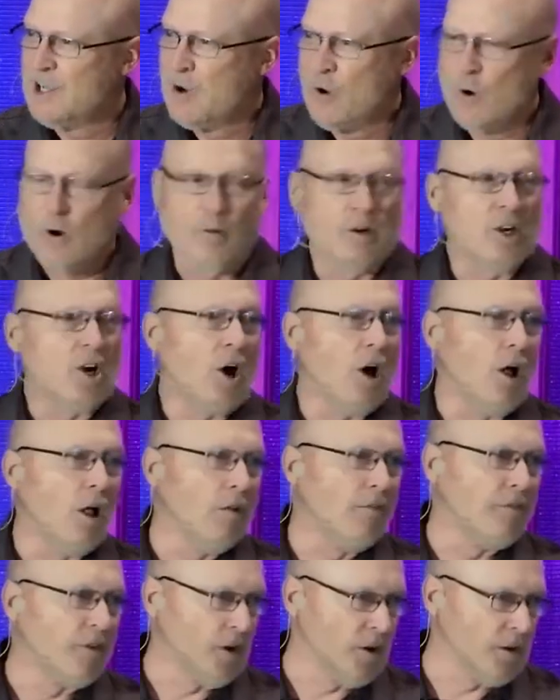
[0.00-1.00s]
Or
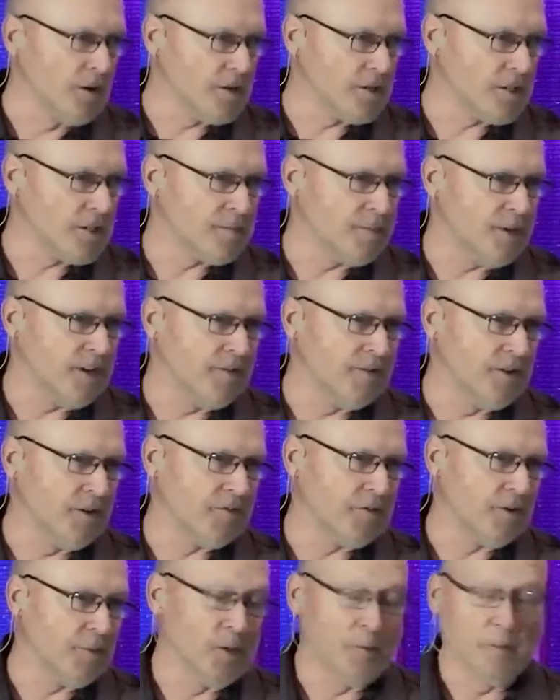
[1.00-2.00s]
Culver's if you're
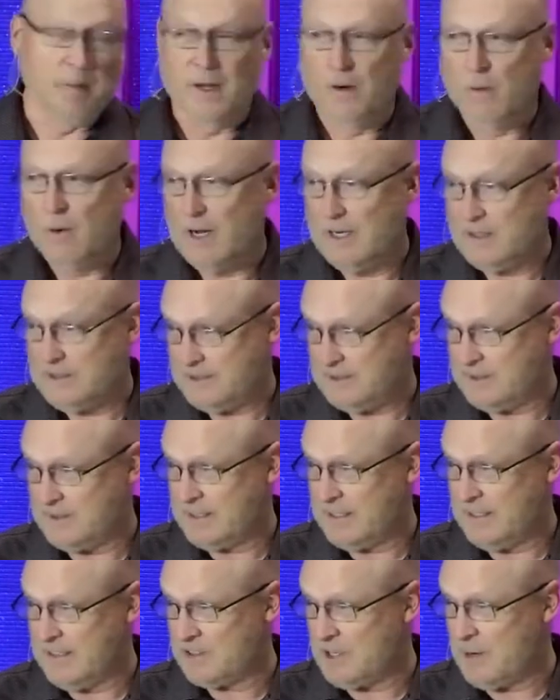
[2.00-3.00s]
from the Midwest,
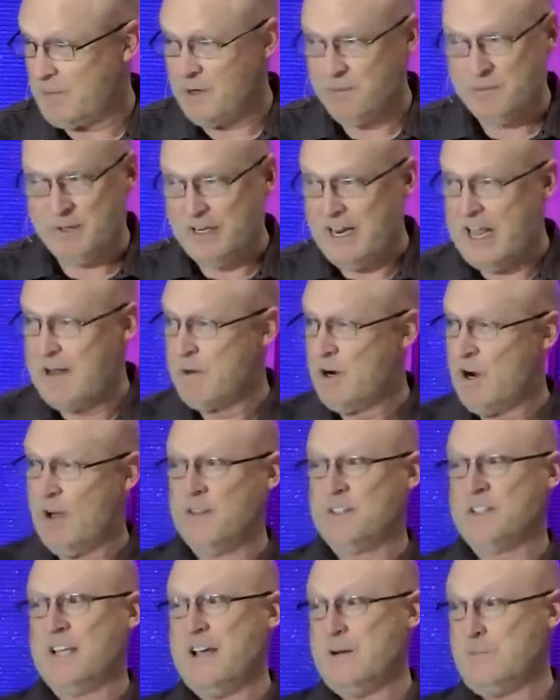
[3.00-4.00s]
okay? So I'm gonna be naming all
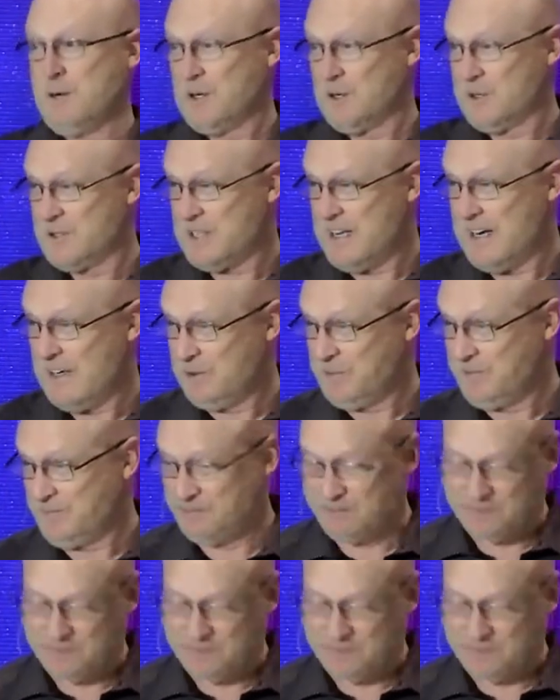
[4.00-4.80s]
these hamburgers now.